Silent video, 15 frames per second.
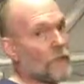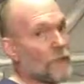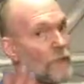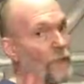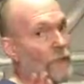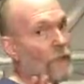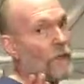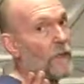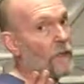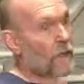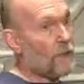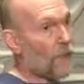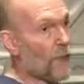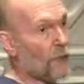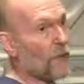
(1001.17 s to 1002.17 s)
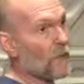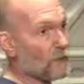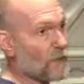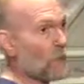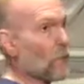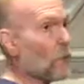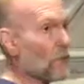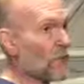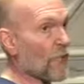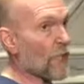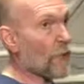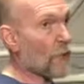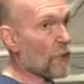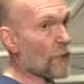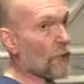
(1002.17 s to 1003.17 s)
I get the rails, which I
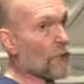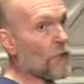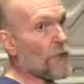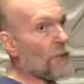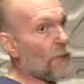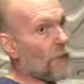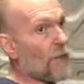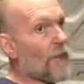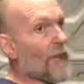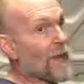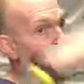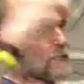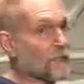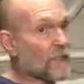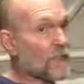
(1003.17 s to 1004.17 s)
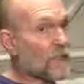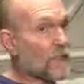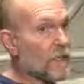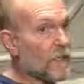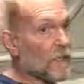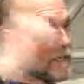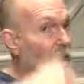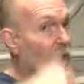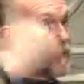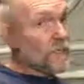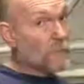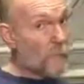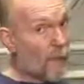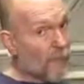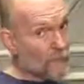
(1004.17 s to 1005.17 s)
ordered not this
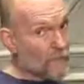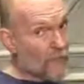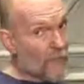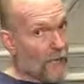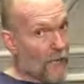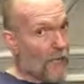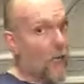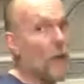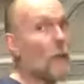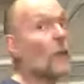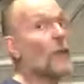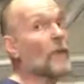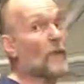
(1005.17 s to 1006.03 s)
past Friday, but